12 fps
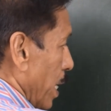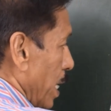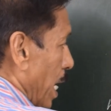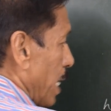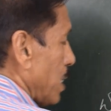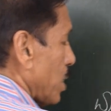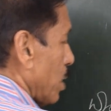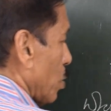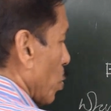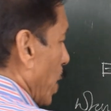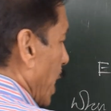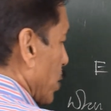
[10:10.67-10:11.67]
in addition
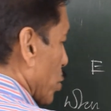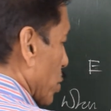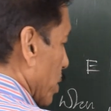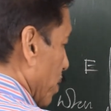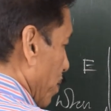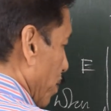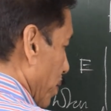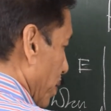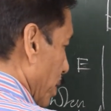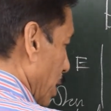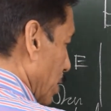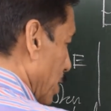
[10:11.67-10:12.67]
to H,
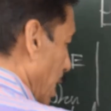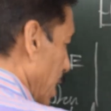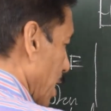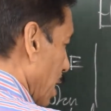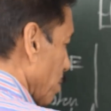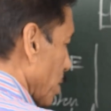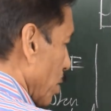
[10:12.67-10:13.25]
the Z comes